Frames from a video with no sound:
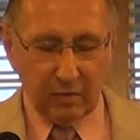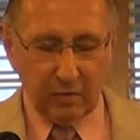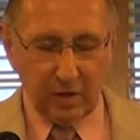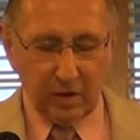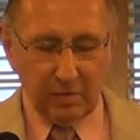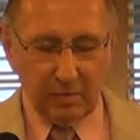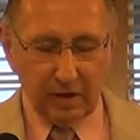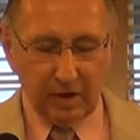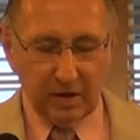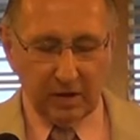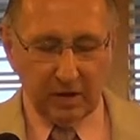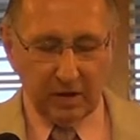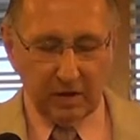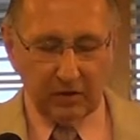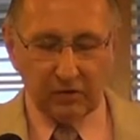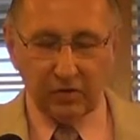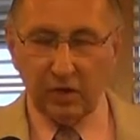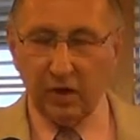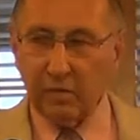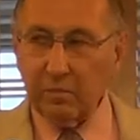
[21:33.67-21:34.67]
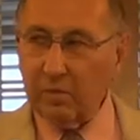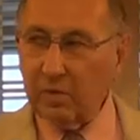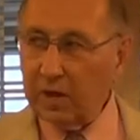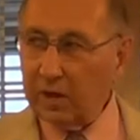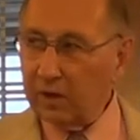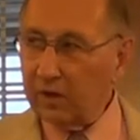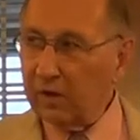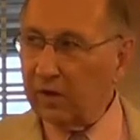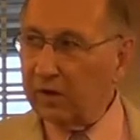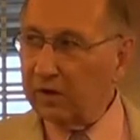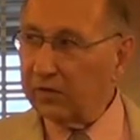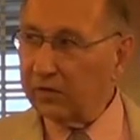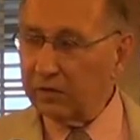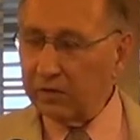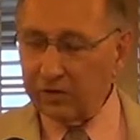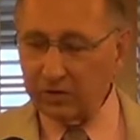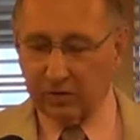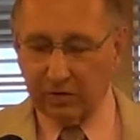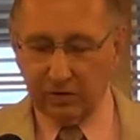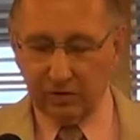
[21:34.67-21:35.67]
we immediately sought medical
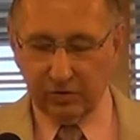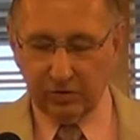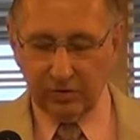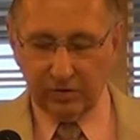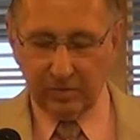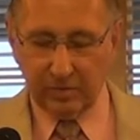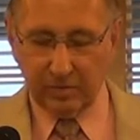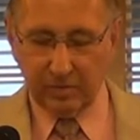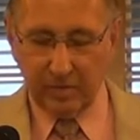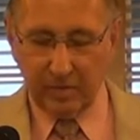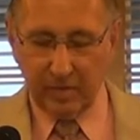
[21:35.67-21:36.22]
assistance.